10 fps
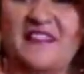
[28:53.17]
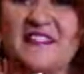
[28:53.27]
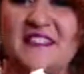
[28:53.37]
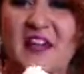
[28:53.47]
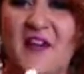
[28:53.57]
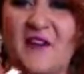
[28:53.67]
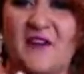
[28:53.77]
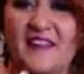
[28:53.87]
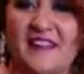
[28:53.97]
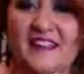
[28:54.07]
So
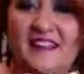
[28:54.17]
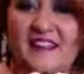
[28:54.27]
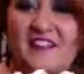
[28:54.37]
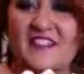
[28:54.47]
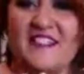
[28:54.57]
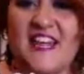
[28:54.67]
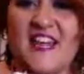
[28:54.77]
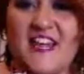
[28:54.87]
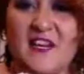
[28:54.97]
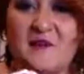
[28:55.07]
just tied
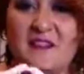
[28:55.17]
up,